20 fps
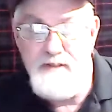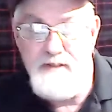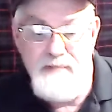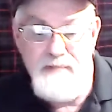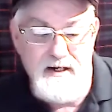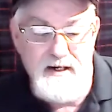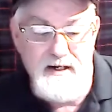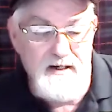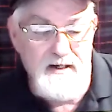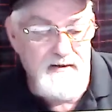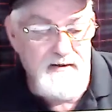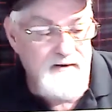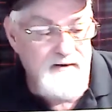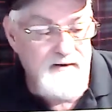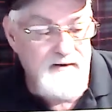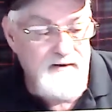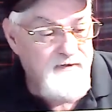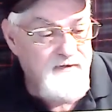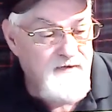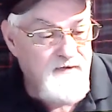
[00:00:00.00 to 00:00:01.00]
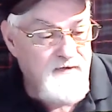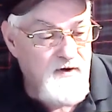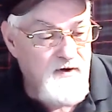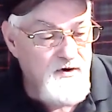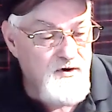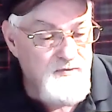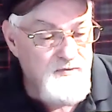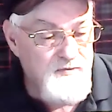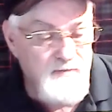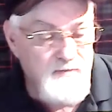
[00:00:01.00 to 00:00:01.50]
making another
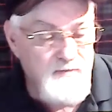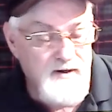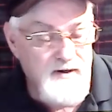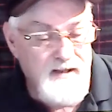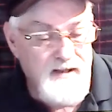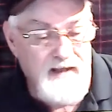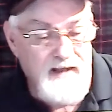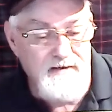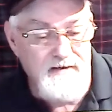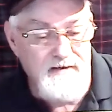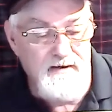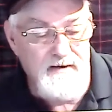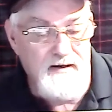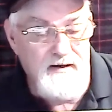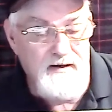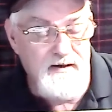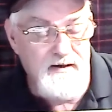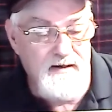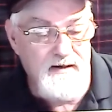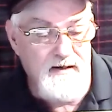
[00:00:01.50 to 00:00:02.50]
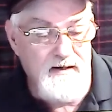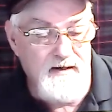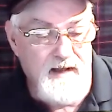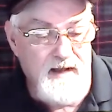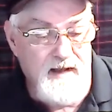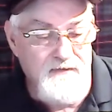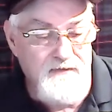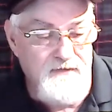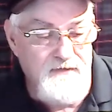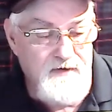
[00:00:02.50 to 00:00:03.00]
forge.
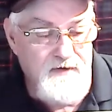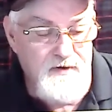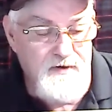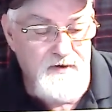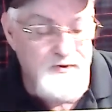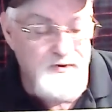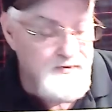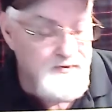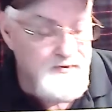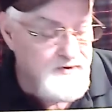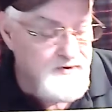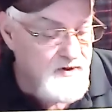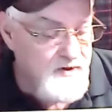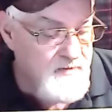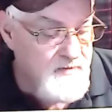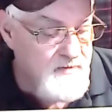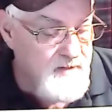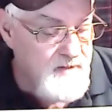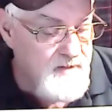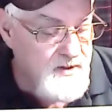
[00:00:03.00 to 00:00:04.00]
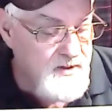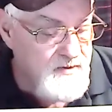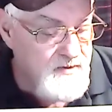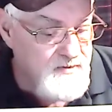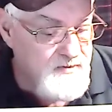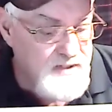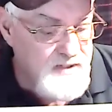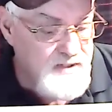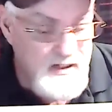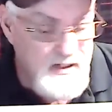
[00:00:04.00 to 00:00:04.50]
That forge you saw me
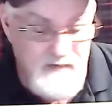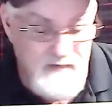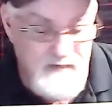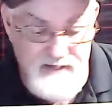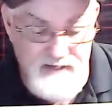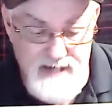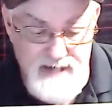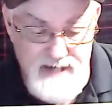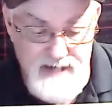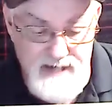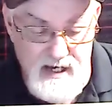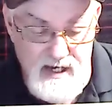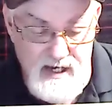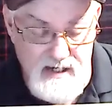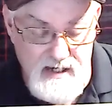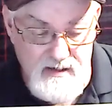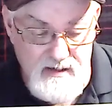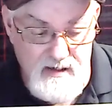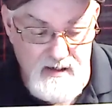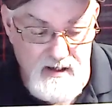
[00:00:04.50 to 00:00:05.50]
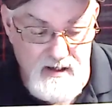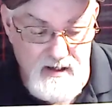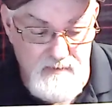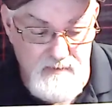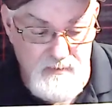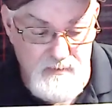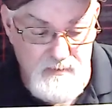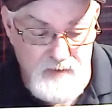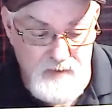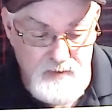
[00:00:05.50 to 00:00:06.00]
using the other day,
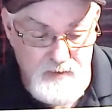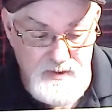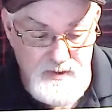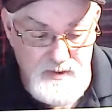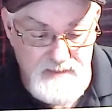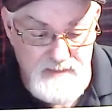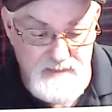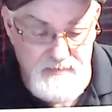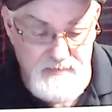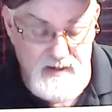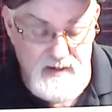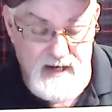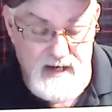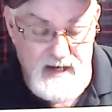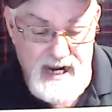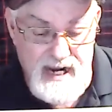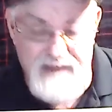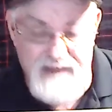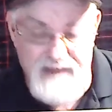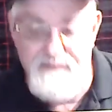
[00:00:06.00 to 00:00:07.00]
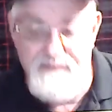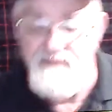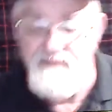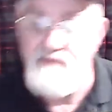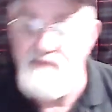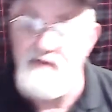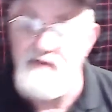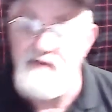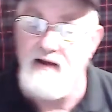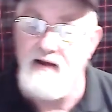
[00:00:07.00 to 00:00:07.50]
which was a half of
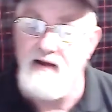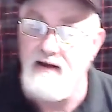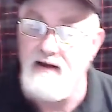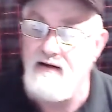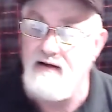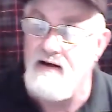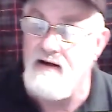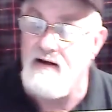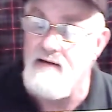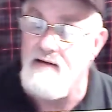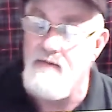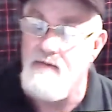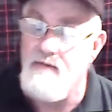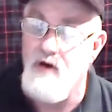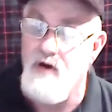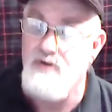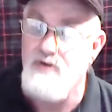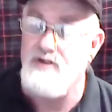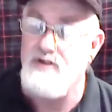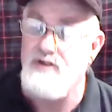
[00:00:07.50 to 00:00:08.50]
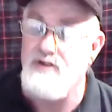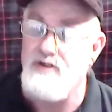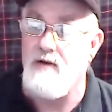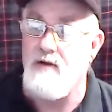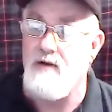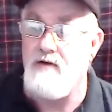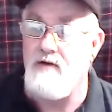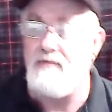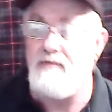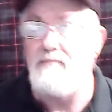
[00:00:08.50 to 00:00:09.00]
a oxy
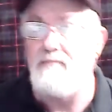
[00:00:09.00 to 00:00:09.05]
bottle,